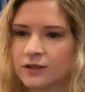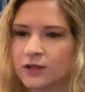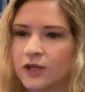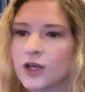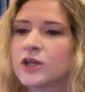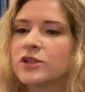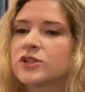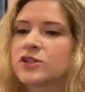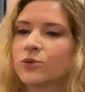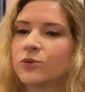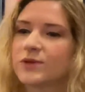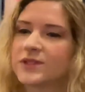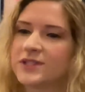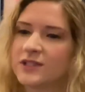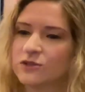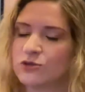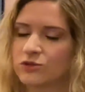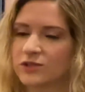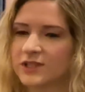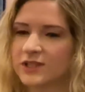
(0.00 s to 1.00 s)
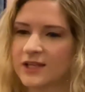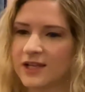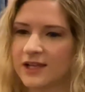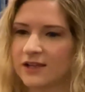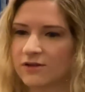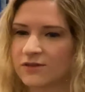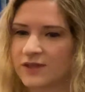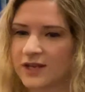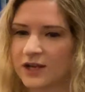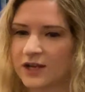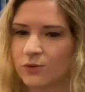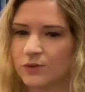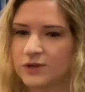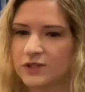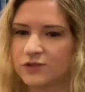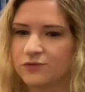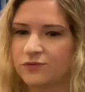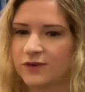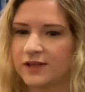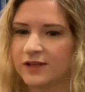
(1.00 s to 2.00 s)
So what's interesting here that I
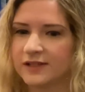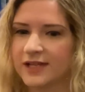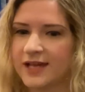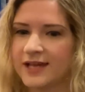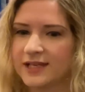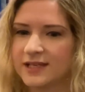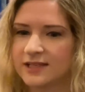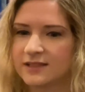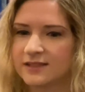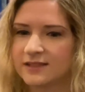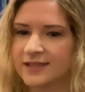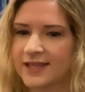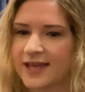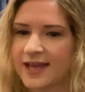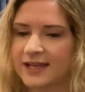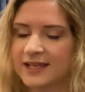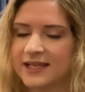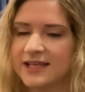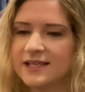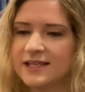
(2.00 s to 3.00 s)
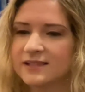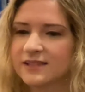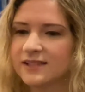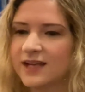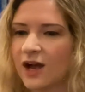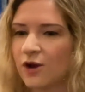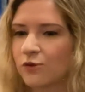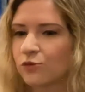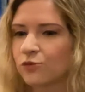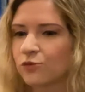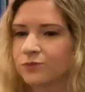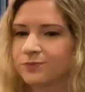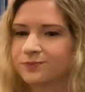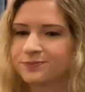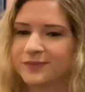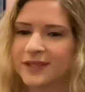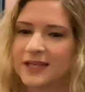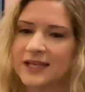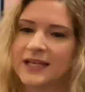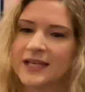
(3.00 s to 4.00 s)
always felt like is that he's not...
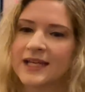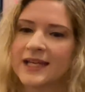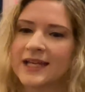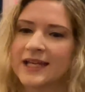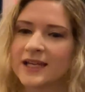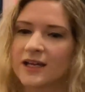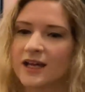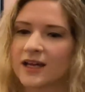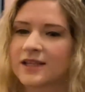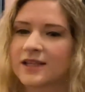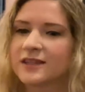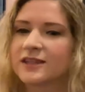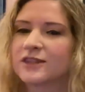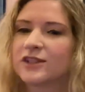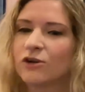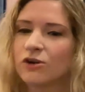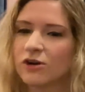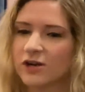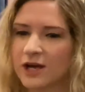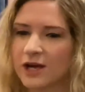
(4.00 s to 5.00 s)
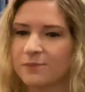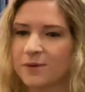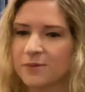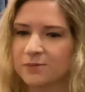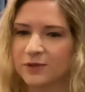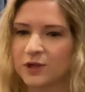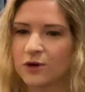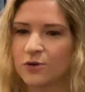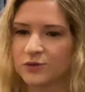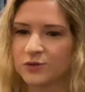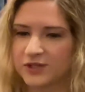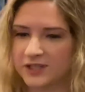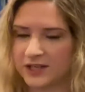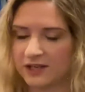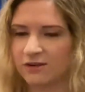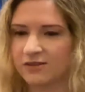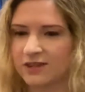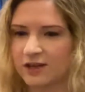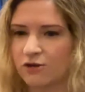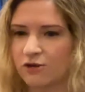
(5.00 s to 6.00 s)
There are a couple blows
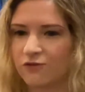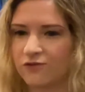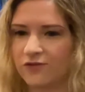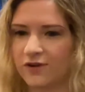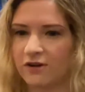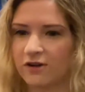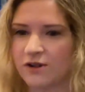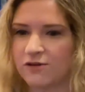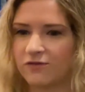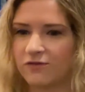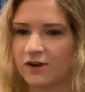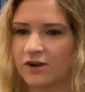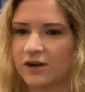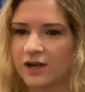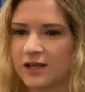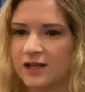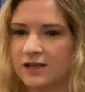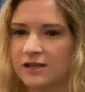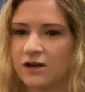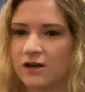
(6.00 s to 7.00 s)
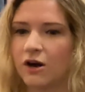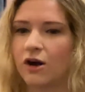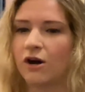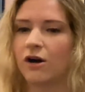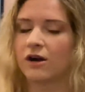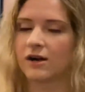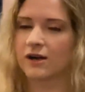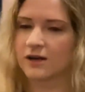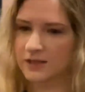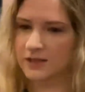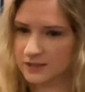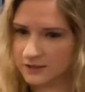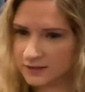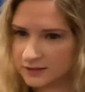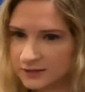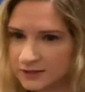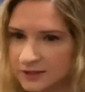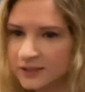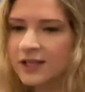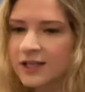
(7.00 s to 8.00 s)
here that are very, very hard,
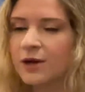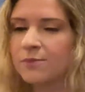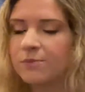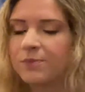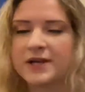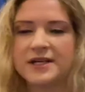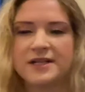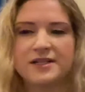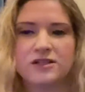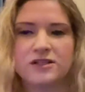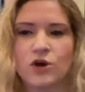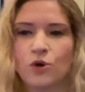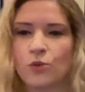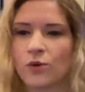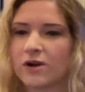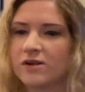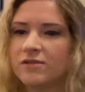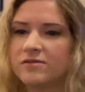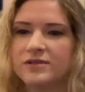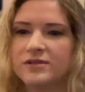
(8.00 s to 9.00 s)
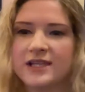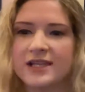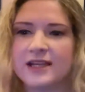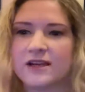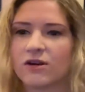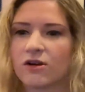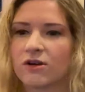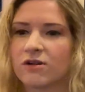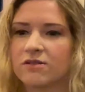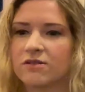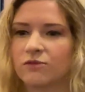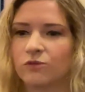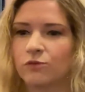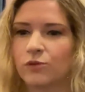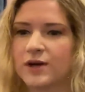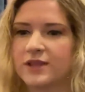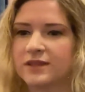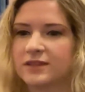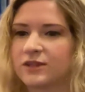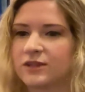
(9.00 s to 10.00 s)
but nowhere near
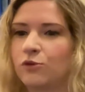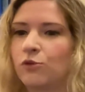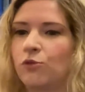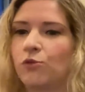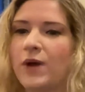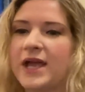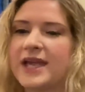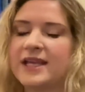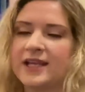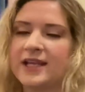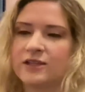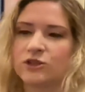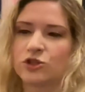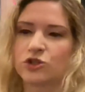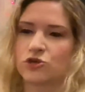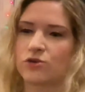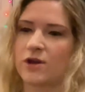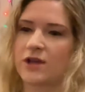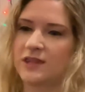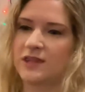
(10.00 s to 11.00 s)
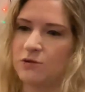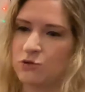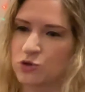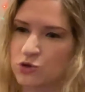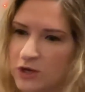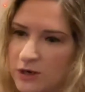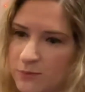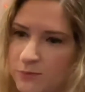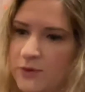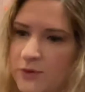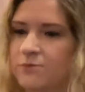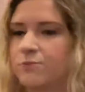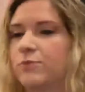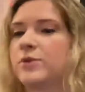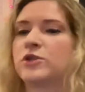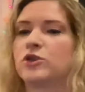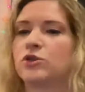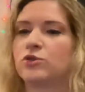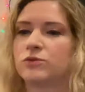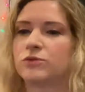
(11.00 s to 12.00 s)
what the weight and strength he was trying to
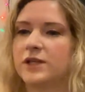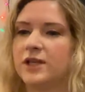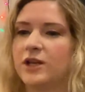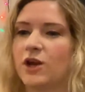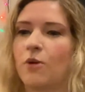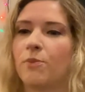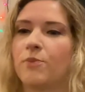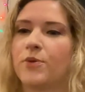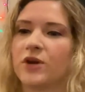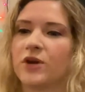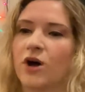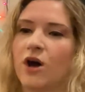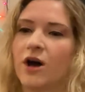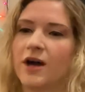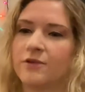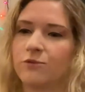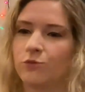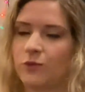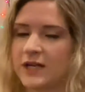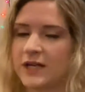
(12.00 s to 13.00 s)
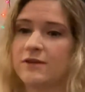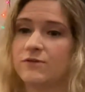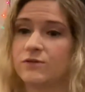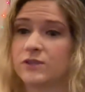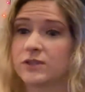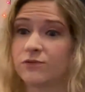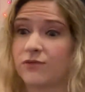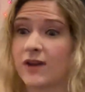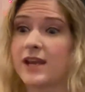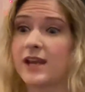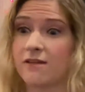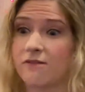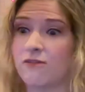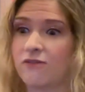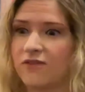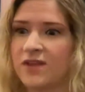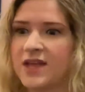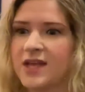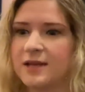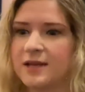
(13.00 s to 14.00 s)
put on when he was fighting
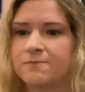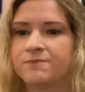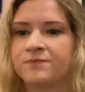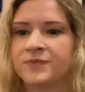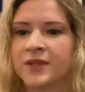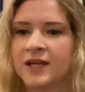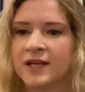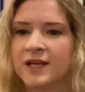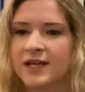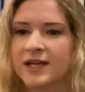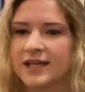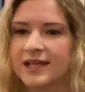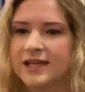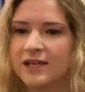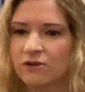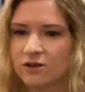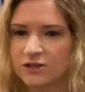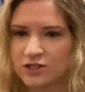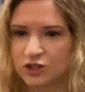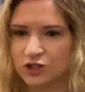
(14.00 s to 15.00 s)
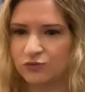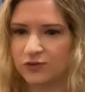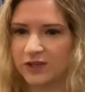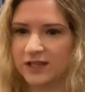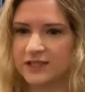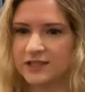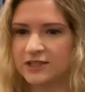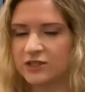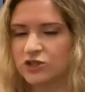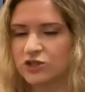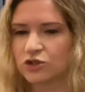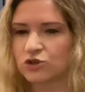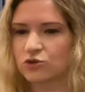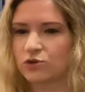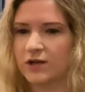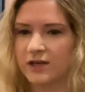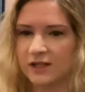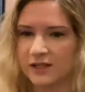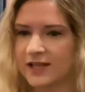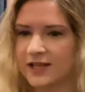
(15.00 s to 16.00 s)
Finn. Here I just feel like he's just
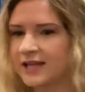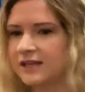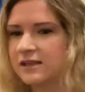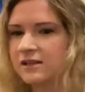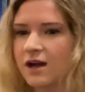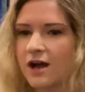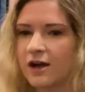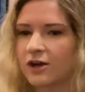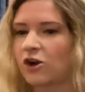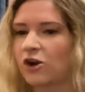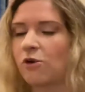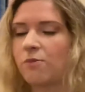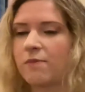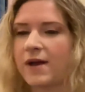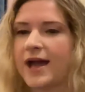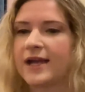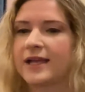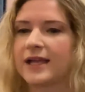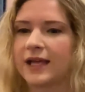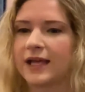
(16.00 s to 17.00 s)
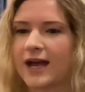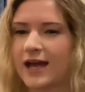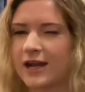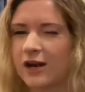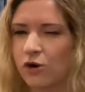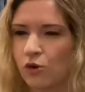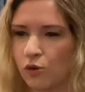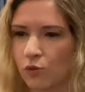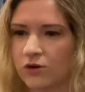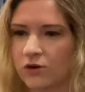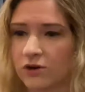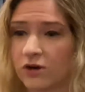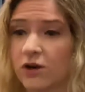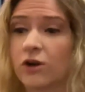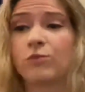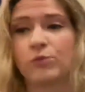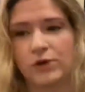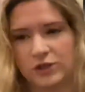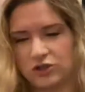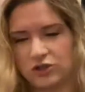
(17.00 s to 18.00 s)
trying to like knock her back and kind of corner
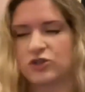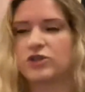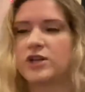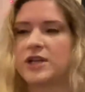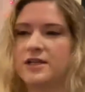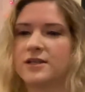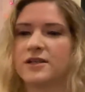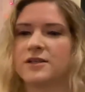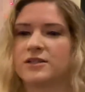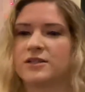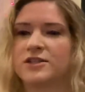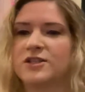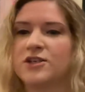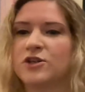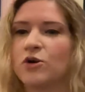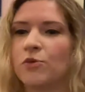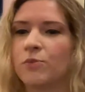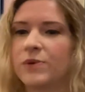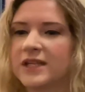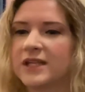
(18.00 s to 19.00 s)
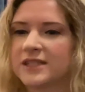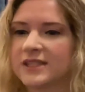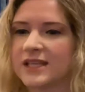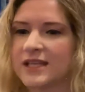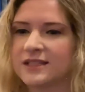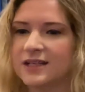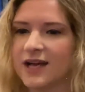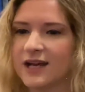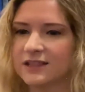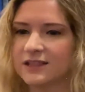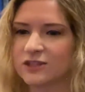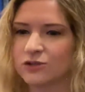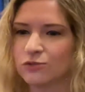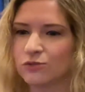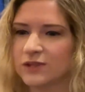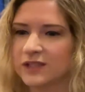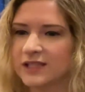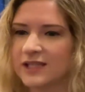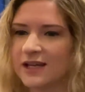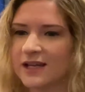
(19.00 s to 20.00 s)
her, which he does do, but it's like not to
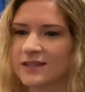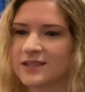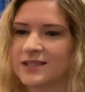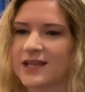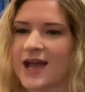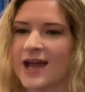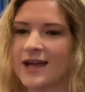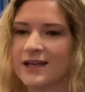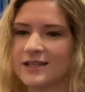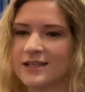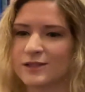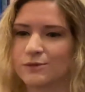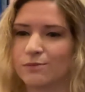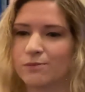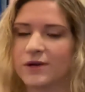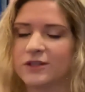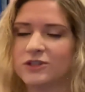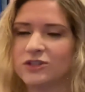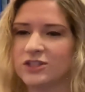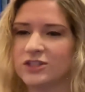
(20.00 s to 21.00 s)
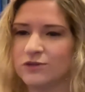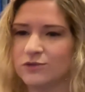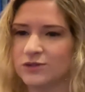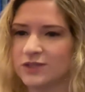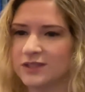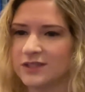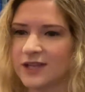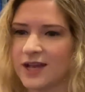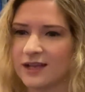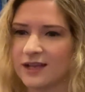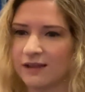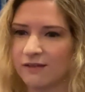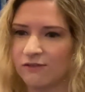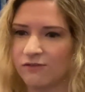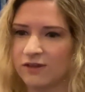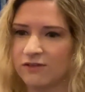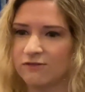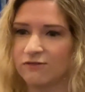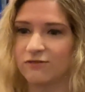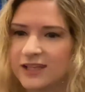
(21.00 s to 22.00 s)
really attack as much as he was attacking
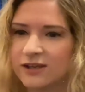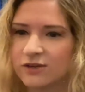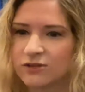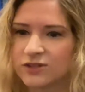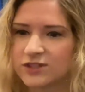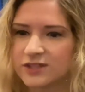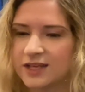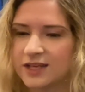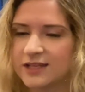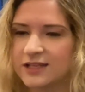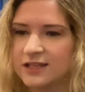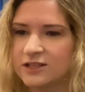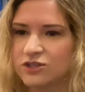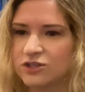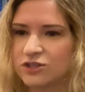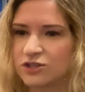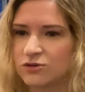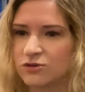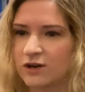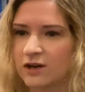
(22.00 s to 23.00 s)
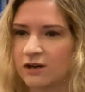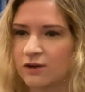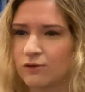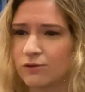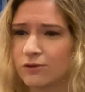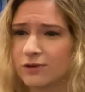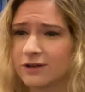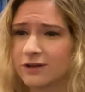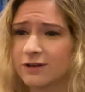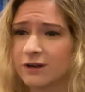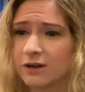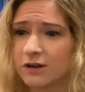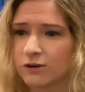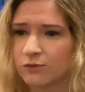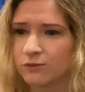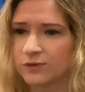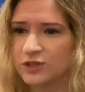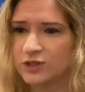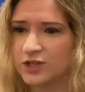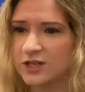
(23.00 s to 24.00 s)
Finn. Here it's like he's just trying to corner her,
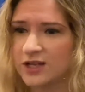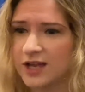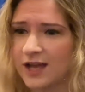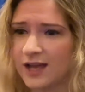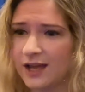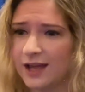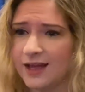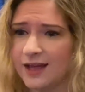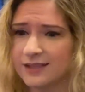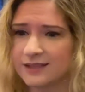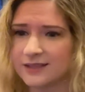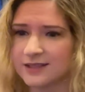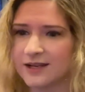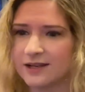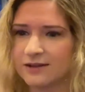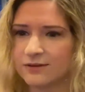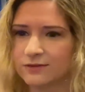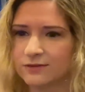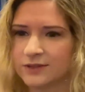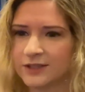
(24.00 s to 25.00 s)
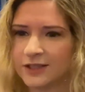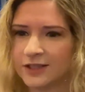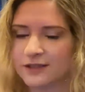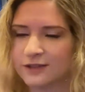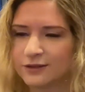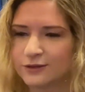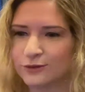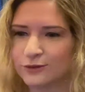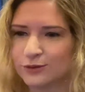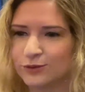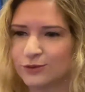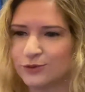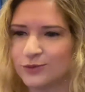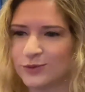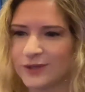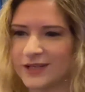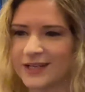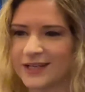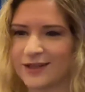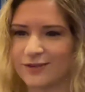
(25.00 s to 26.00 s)
which he has now.
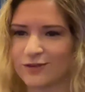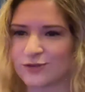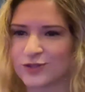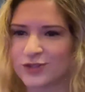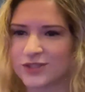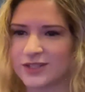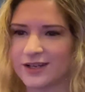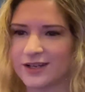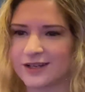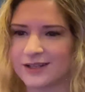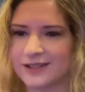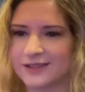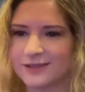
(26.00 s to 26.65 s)
Oh, and now they're stuck.